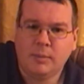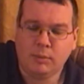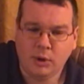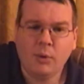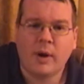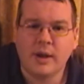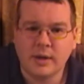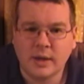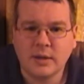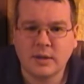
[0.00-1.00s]
Blu-ray
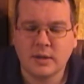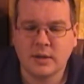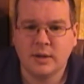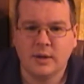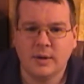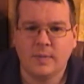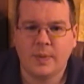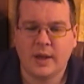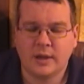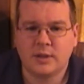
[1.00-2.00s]
discs,
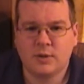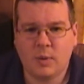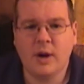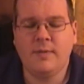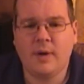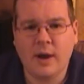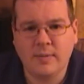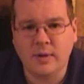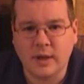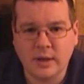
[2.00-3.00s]
that's
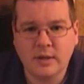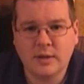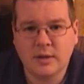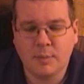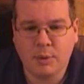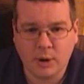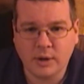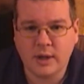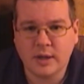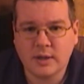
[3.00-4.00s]
25 gigs per
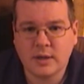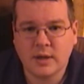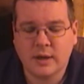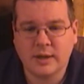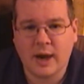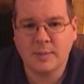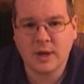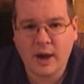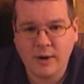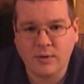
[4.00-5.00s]
disc times
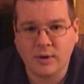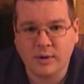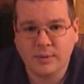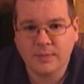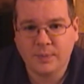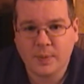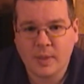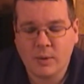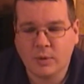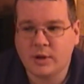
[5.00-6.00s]
100.
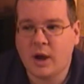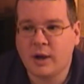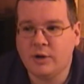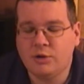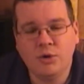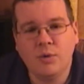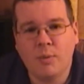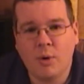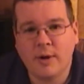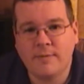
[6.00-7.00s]
We're talking
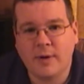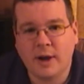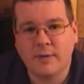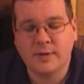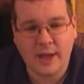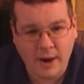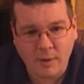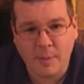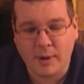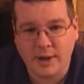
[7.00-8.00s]
2.5
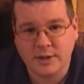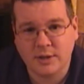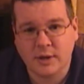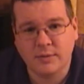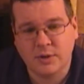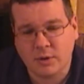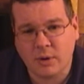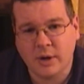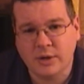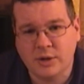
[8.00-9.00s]
terabytes of
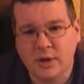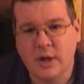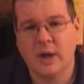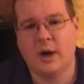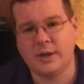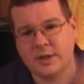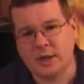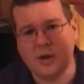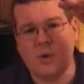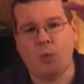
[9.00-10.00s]
storage on a
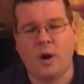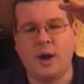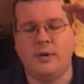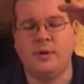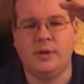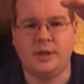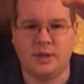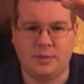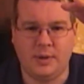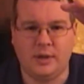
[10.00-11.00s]
single 100
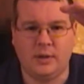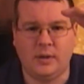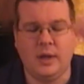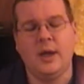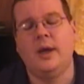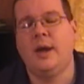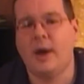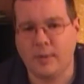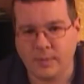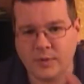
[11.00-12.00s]
disc spindle.
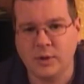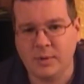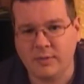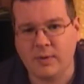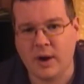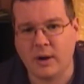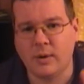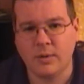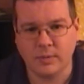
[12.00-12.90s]
Now, to be fair,